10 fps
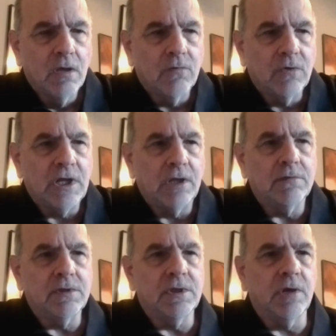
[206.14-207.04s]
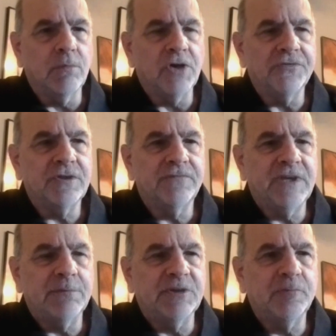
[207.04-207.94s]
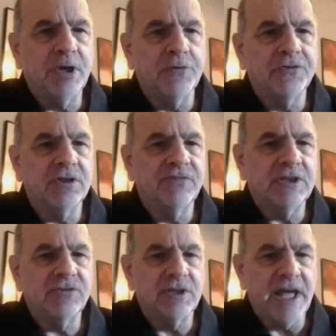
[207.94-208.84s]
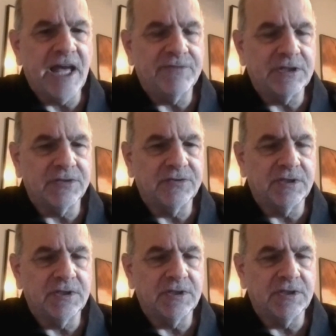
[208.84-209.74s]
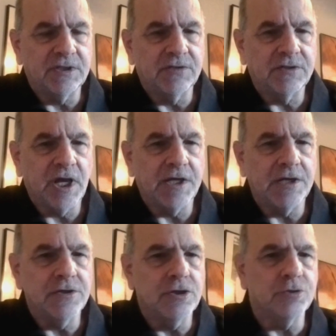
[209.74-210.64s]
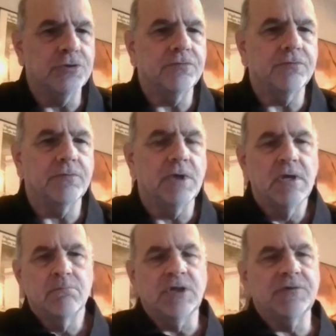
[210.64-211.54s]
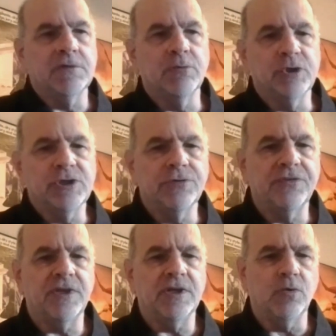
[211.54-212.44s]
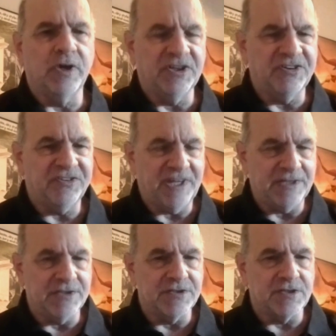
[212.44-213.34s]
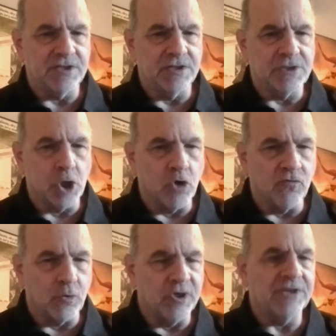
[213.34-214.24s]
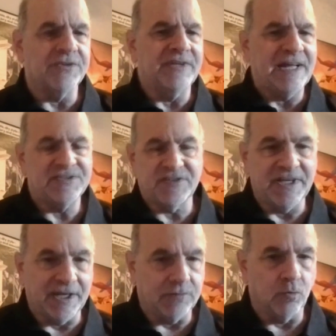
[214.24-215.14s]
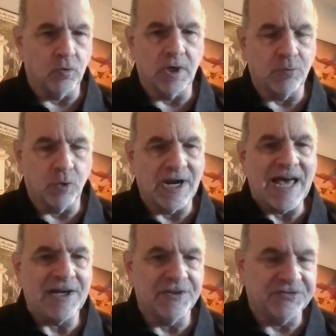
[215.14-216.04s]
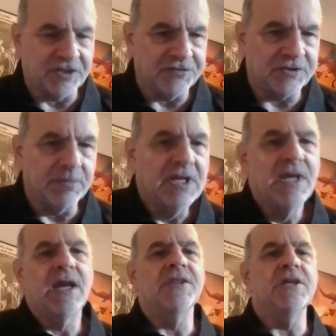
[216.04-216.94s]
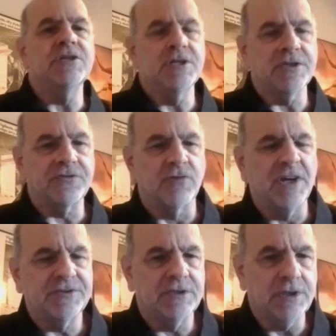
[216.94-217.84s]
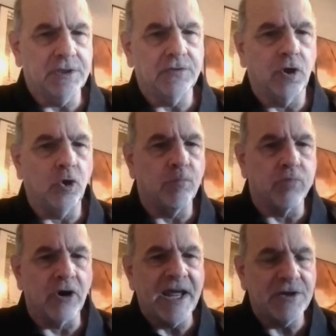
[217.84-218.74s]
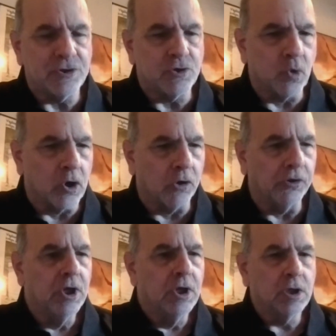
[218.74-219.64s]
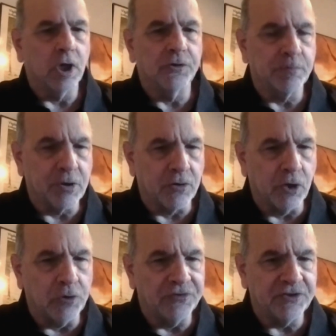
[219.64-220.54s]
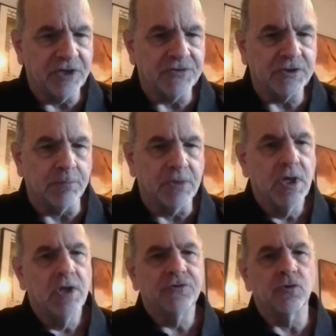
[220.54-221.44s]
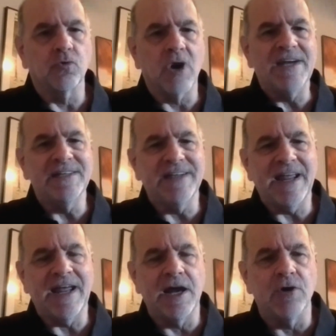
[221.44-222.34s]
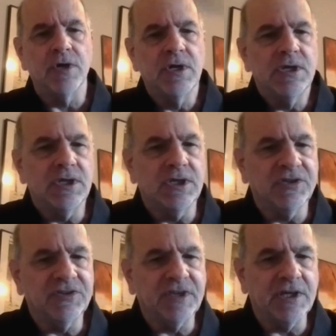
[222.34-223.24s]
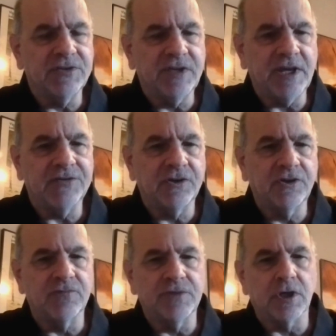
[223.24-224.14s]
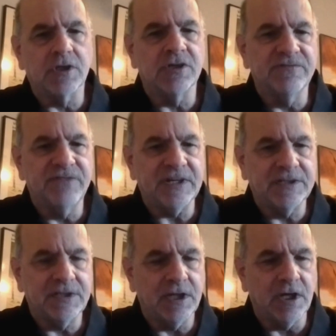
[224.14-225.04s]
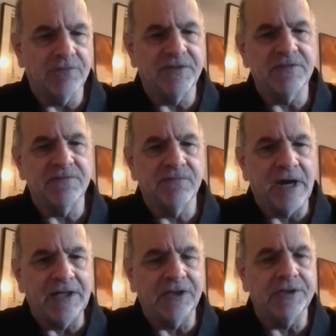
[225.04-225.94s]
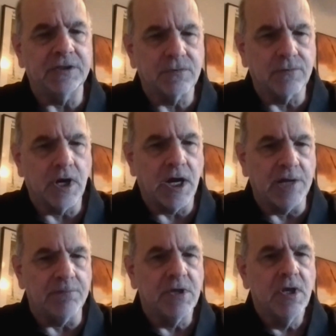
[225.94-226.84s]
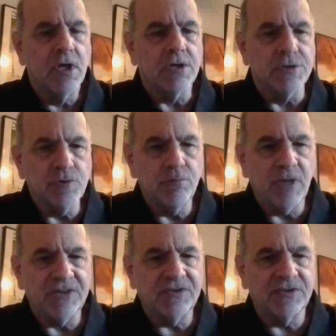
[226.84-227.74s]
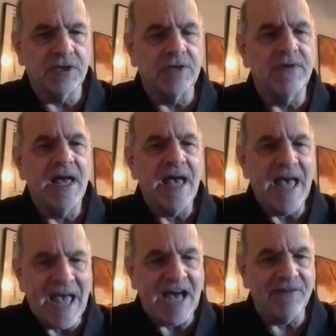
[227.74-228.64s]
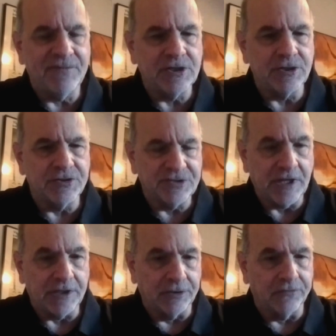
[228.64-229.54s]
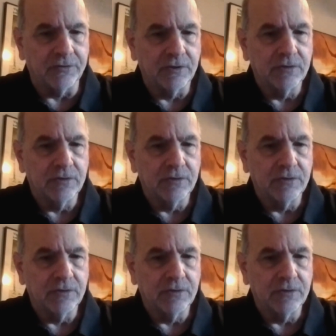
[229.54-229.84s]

Well, you know, most of the families, post-conviction advocacy is kind of new. You think when the sentence is over with, that's it. We're out of the system. And then you get thrust into this whole brand new world called the parole system. So right now in the state of Texas, if you're convicted of a violent crime, you must serve half of your sentence